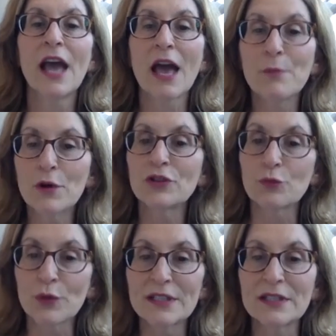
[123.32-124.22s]
and most
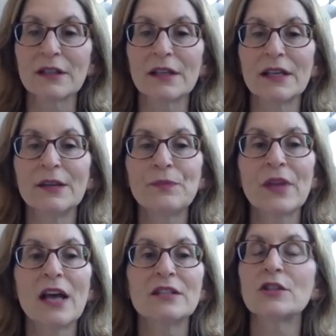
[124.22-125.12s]
recently
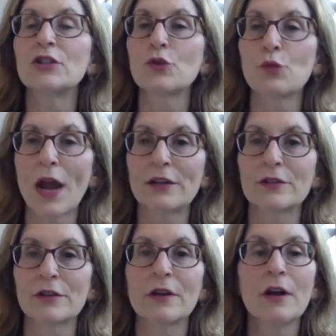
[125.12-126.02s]
as the
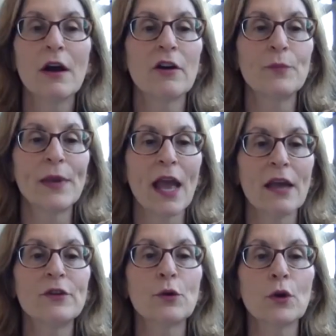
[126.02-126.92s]
director of
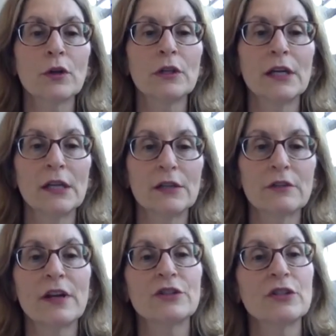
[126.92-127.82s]
Behavioral
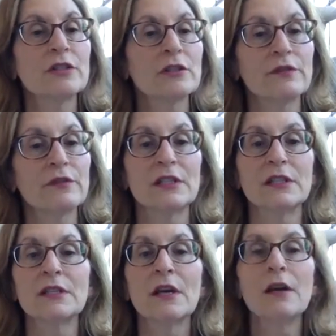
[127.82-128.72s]
Intervention
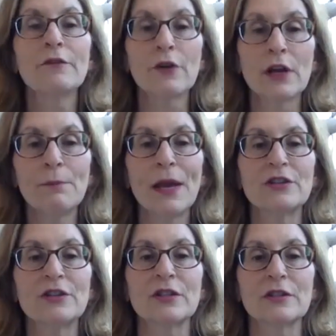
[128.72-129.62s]
Services for
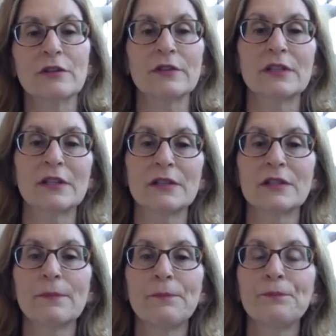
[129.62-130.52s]
Inpatient
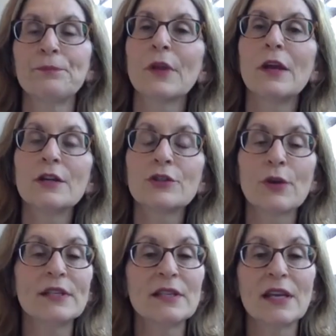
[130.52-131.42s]
Services.
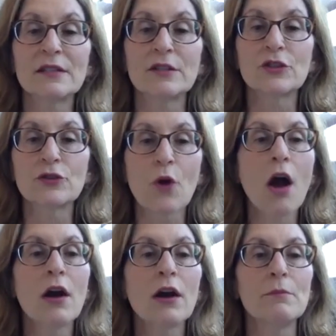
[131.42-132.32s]
Tracey has a
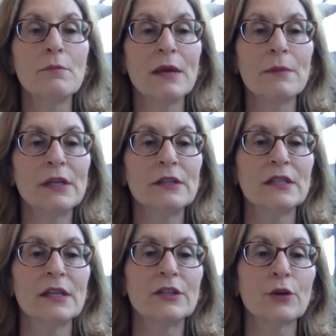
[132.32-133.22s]
strong commitment
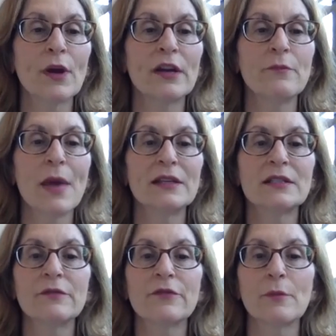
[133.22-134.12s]
to integrative
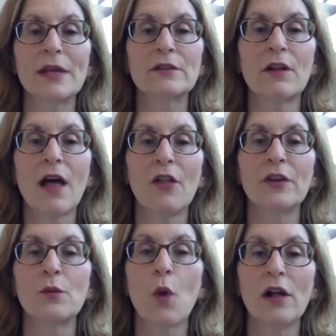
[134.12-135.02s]
medicine for mental health
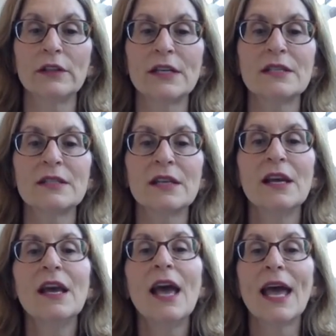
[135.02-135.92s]
and wellness
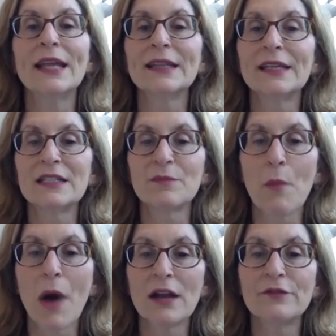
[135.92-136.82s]
and leads
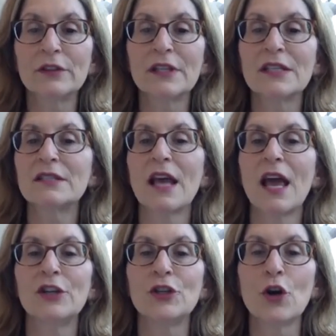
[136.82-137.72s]
mindfulness
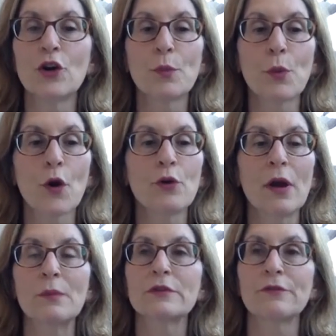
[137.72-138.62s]
and yoga
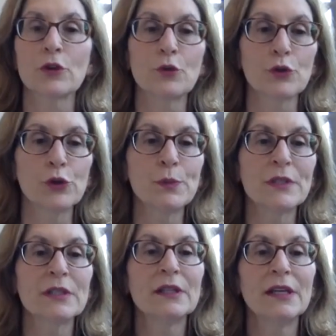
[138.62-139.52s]
programs for
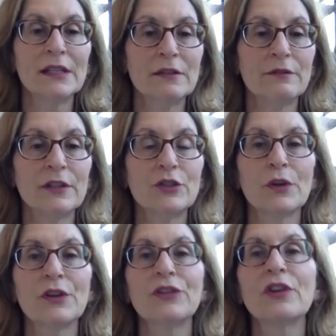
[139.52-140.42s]
groups,
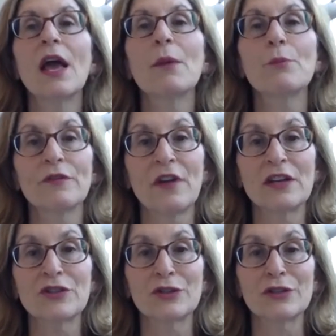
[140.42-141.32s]
individuals, and
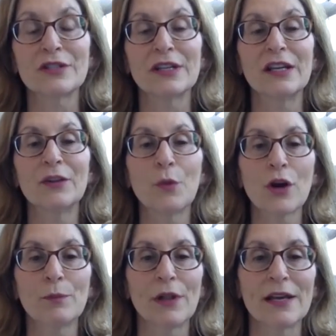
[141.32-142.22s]
professionals in the
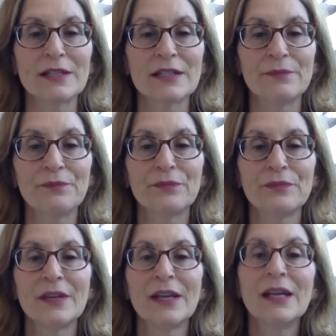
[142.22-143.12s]
workplace.
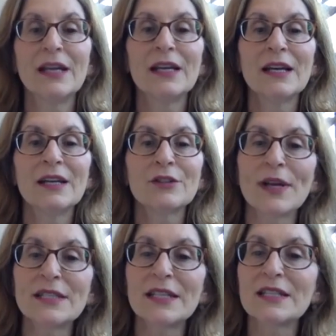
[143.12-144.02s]

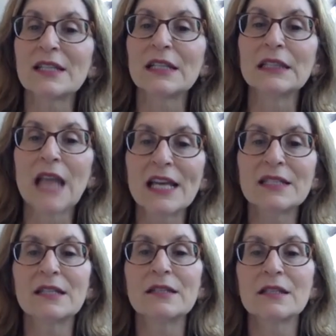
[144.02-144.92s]
Tracey is a
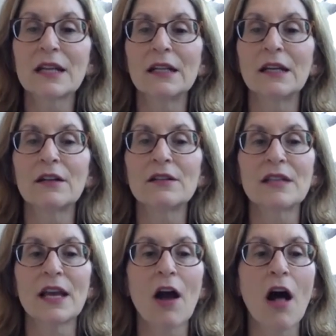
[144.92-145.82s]
licensed clinical
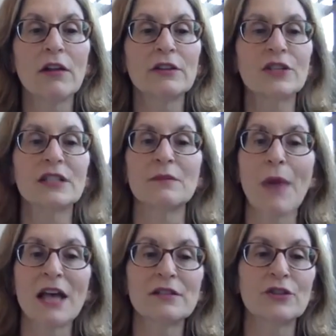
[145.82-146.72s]
psychologist in
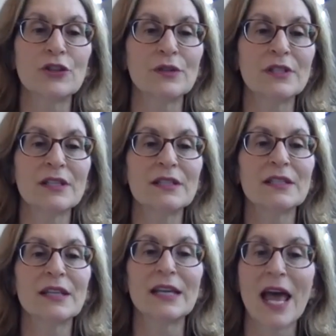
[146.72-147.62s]
Massachusetts,
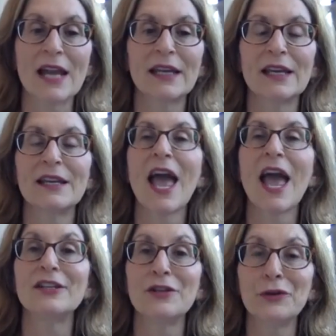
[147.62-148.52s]
Connecticut,
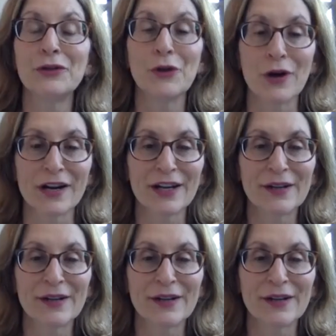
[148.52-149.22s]
and New York.